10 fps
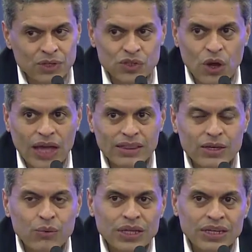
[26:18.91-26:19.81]
So I
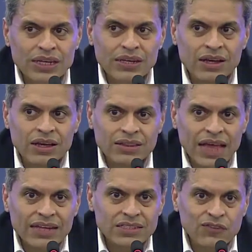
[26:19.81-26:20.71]
think we need,
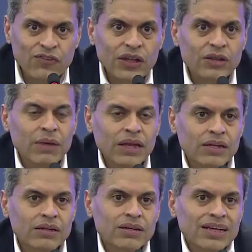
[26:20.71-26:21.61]
that is the
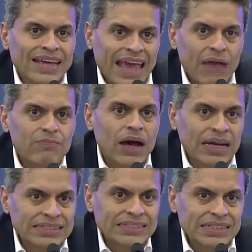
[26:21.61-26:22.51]
fundamental gap
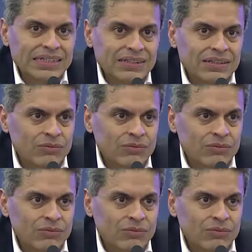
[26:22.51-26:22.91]
I see.